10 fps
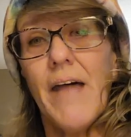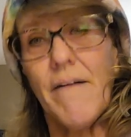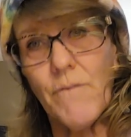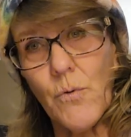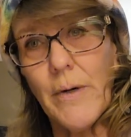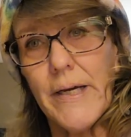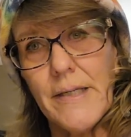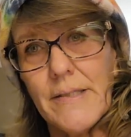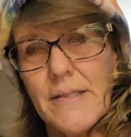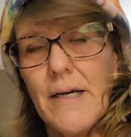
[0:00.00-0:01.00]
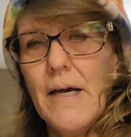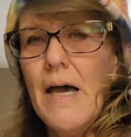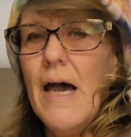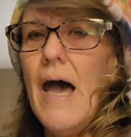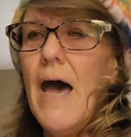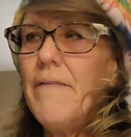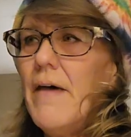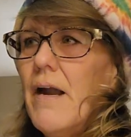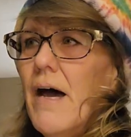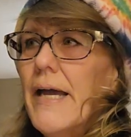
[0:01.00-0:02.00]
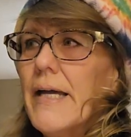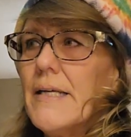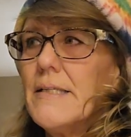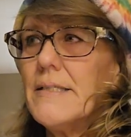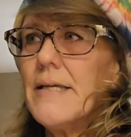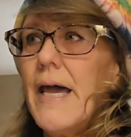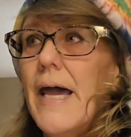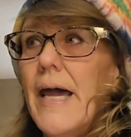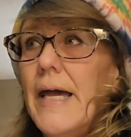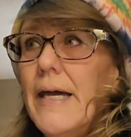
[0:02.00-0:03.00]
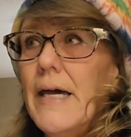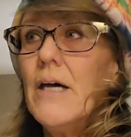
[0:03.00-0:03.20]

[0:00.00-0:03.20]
that voice and that I can say,